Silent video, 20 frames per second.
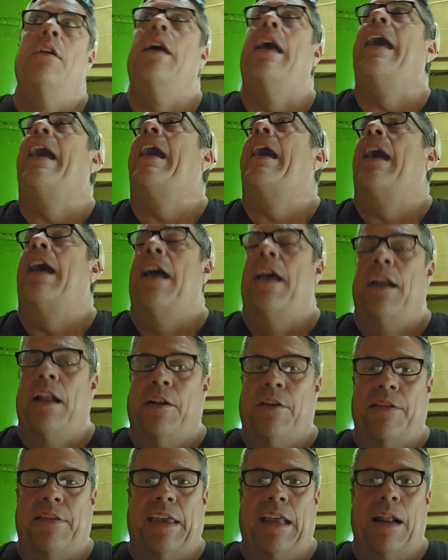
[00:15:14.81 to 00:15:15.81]
And
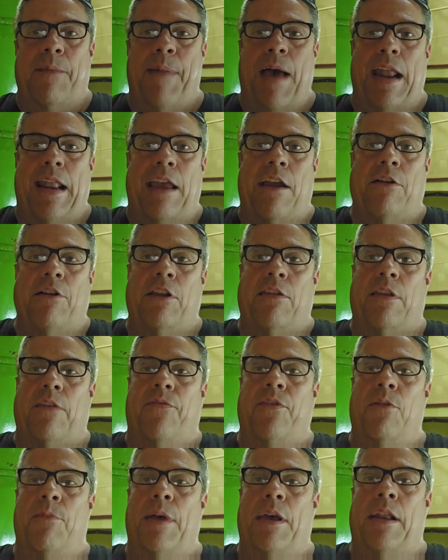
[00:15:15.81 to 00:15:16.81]
I'll just get up out of here in just a
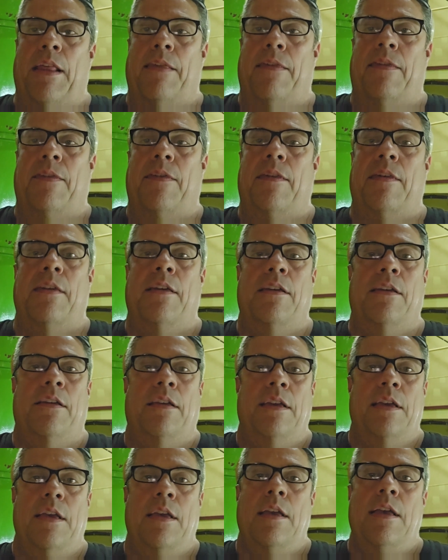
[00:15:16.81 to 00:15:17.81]
few minutes
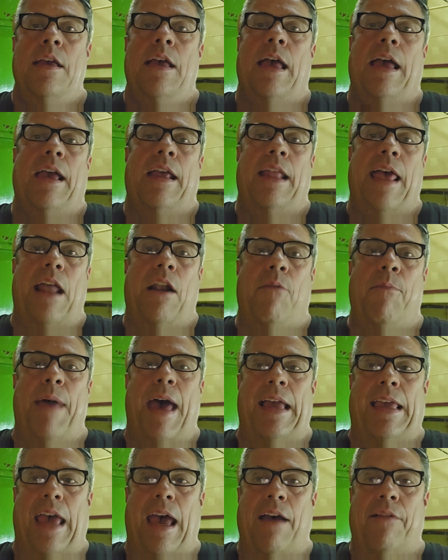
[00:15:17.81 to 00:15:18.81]
and head on
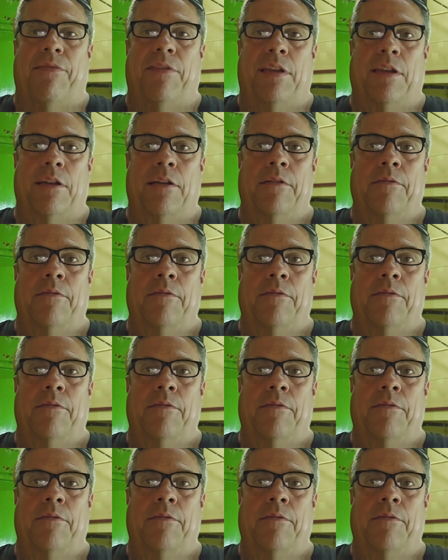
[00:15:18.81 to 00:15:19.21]
back aft.